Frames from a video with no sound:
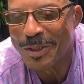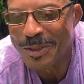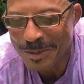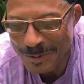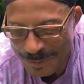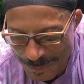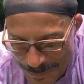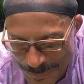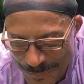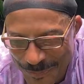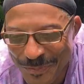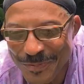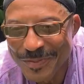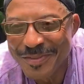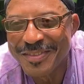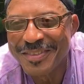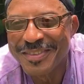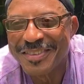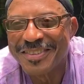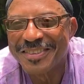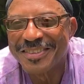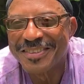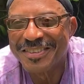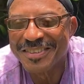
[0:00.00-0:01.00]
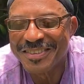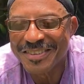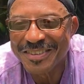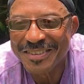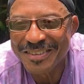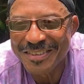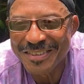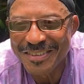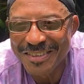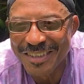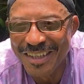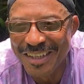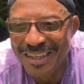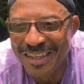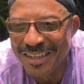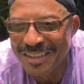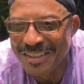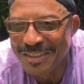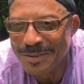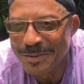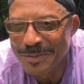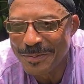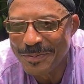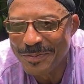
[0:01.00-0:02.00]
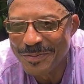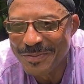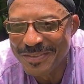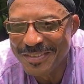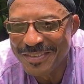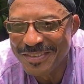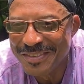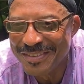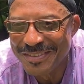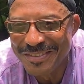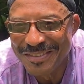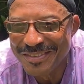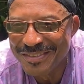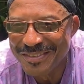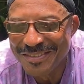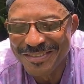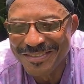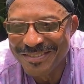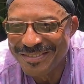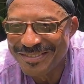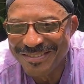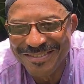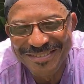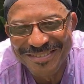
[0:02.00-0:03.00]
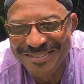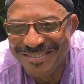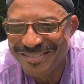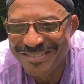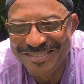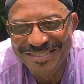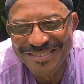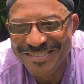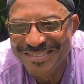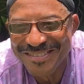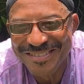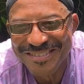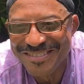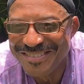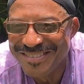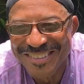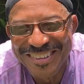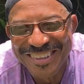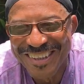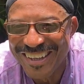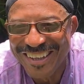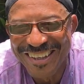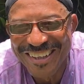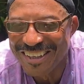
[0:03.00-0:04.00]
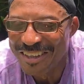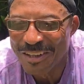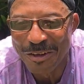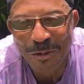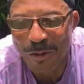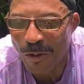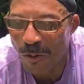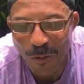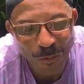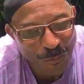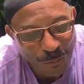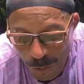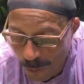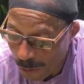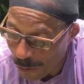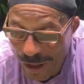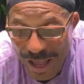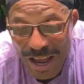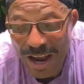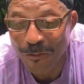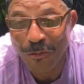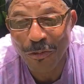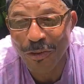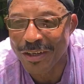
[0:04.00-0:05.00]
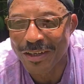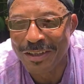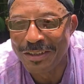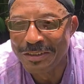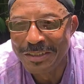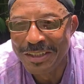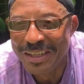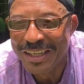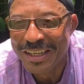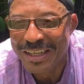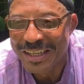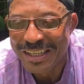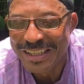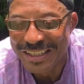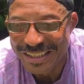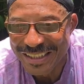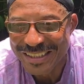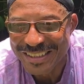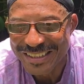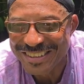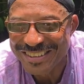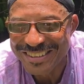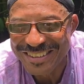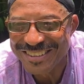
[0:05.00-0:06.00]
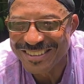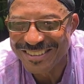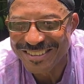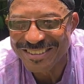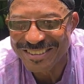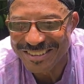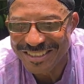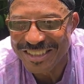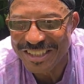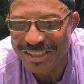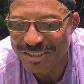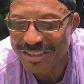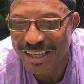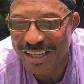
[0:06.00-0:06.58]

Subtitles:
that verbiage up there, but inside the market was all Africa. It was all Gullah Geechee African American, right?